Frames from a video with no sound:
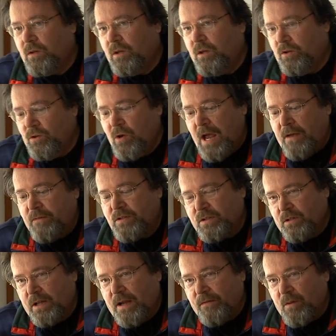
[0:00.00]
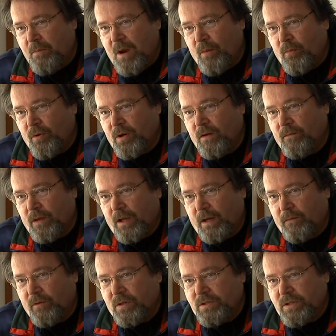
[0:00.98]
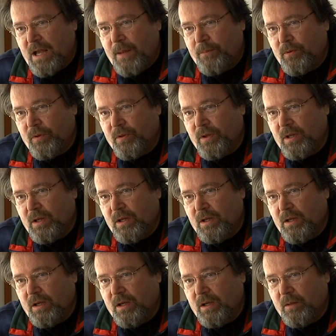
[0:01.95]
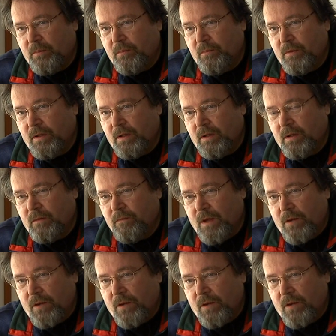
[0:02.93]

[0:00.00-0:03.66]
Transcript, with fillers: Do you have still have the memory of, like, for example, the uh, the